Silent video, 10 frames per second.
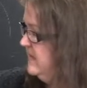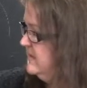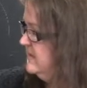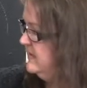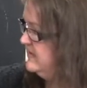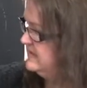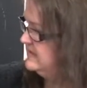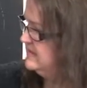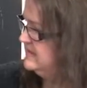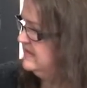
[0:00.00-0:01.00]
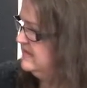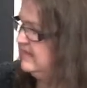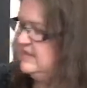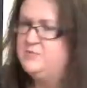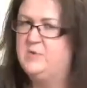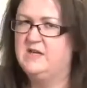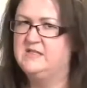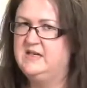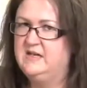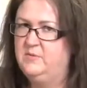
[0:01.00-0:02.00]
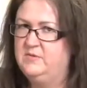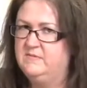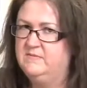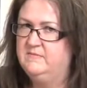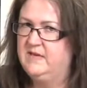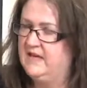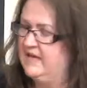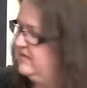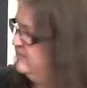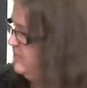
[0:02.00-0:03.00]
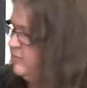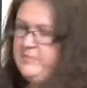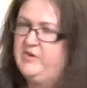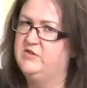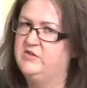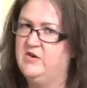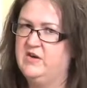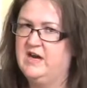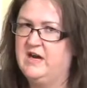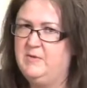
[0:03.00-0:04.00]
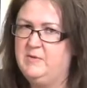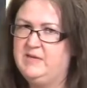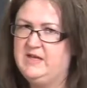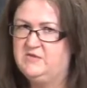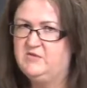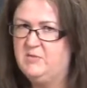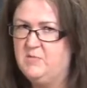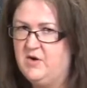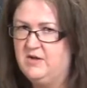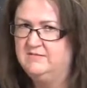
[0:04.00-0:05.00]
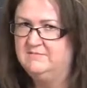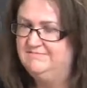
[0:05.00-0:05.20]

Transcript: So this is the ZT Lunchbox amp, and for PremierGuitar.com, I'm Gayla Drake Paul.